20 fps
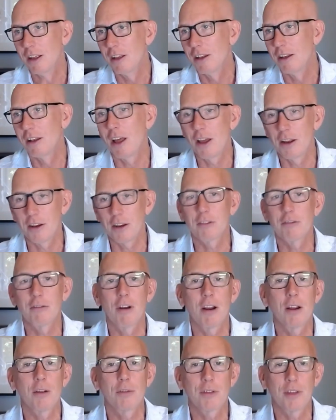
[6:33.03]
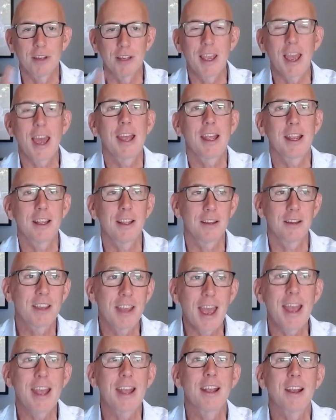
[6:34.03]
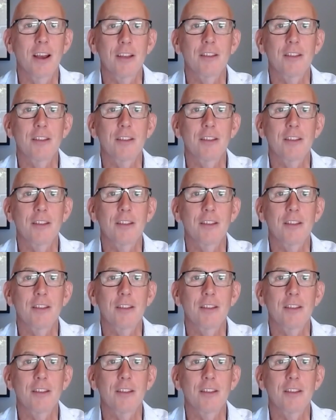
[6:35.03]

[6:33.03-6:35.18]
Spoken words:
learner growth and getting